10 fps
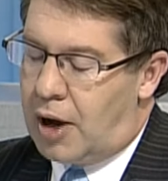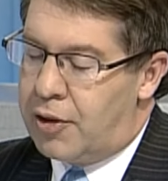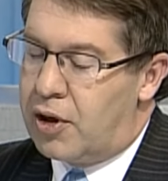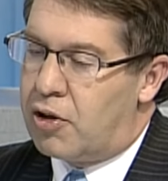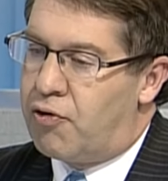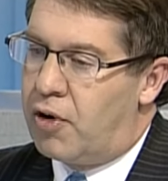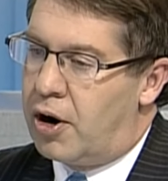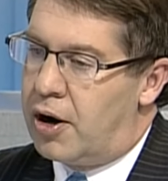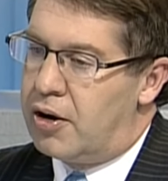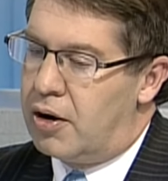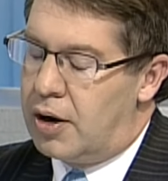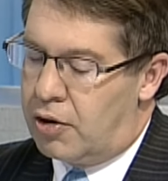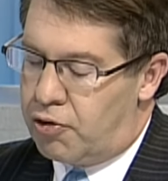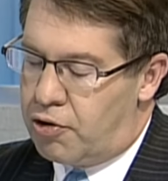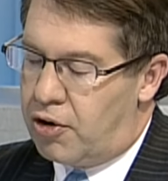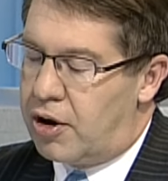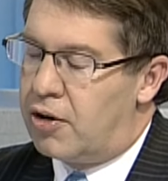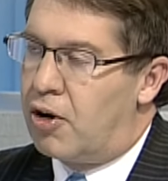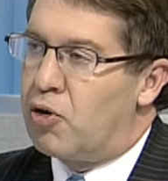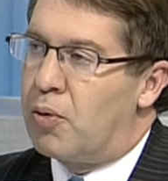think it's very interesting
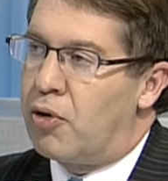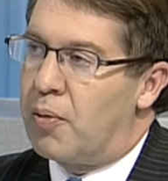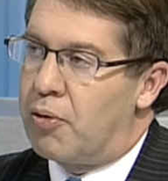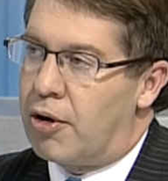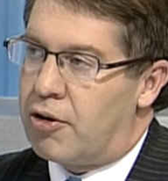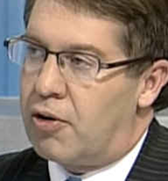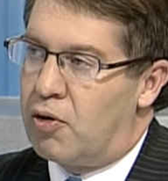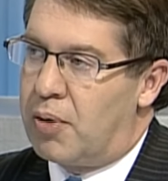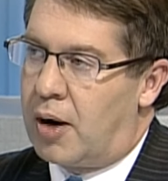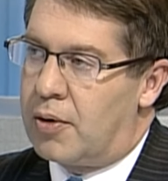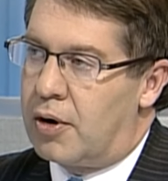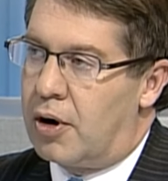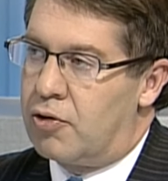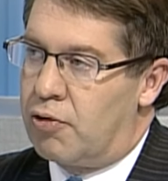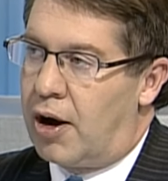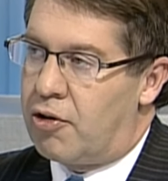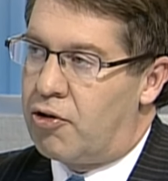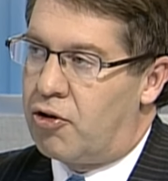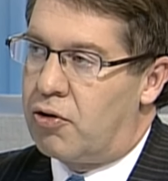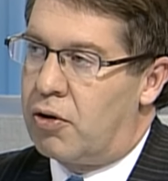and notable that President Obama
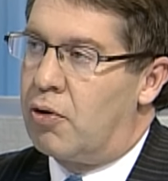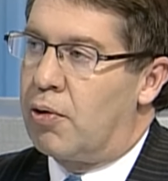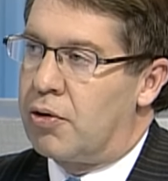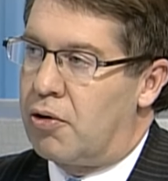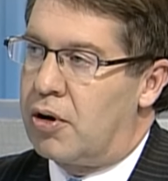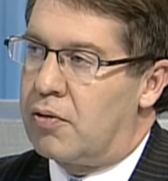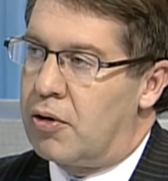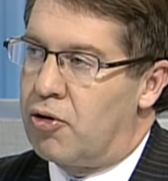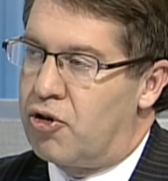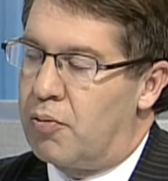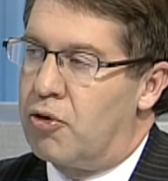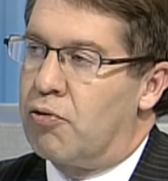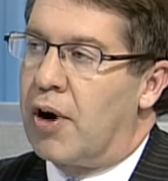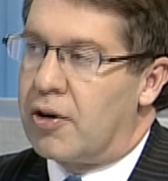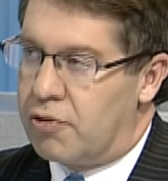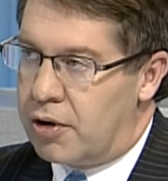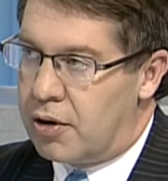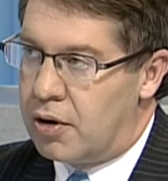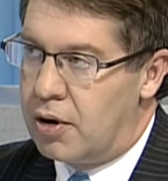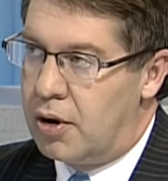addressed the North Korean leadership directly
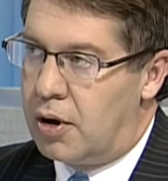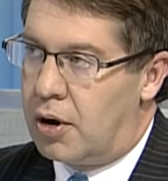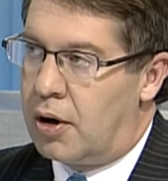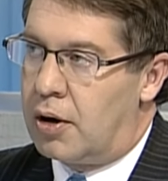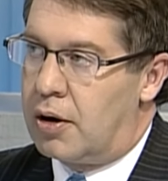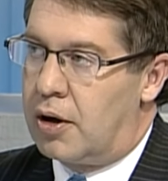in